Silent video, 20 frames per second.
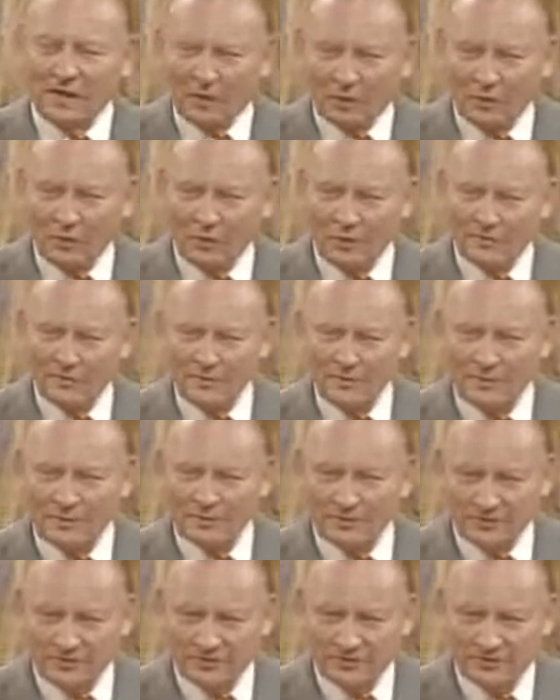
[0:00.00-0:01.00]
Always
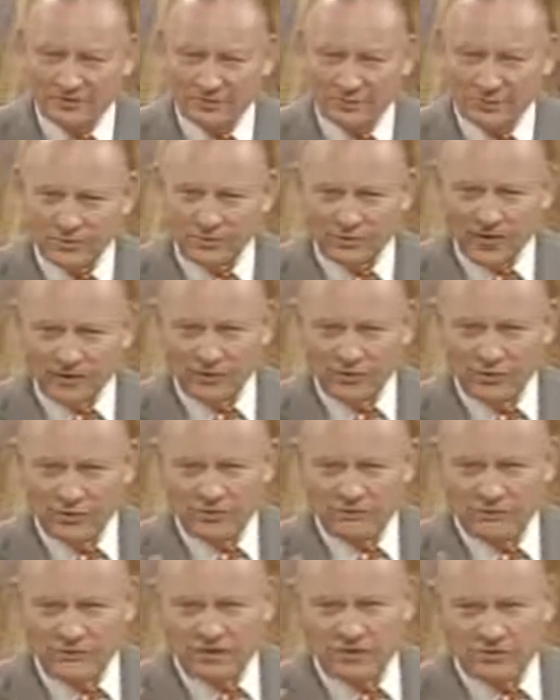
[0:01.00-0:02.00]
remember this, that when
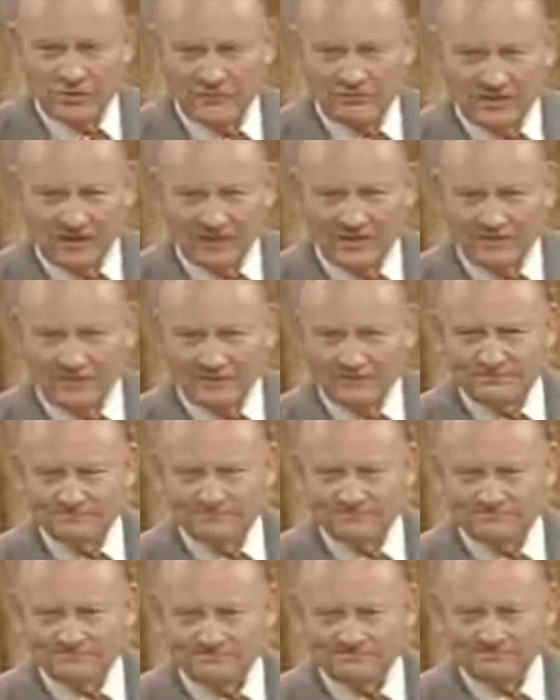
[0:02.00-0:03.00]
you feed your faith,
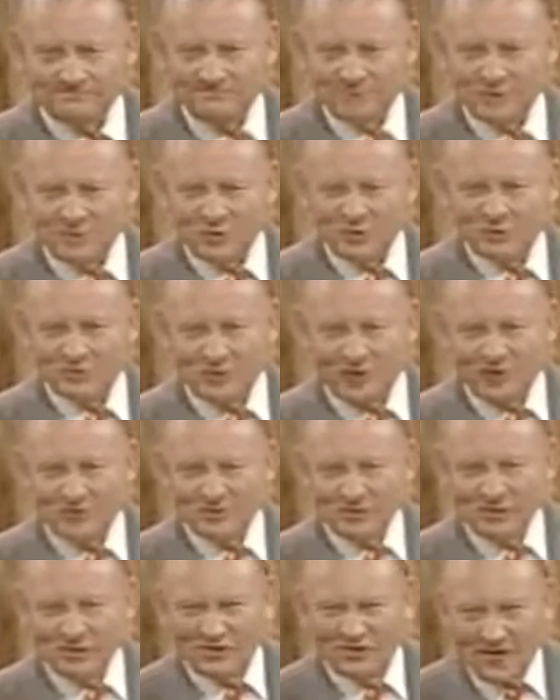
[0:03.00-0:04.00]
you're
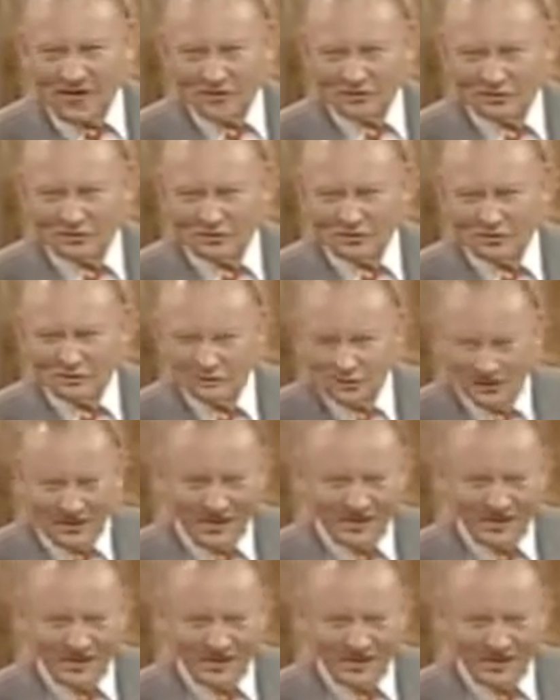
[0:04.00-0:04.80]
starving your doubts to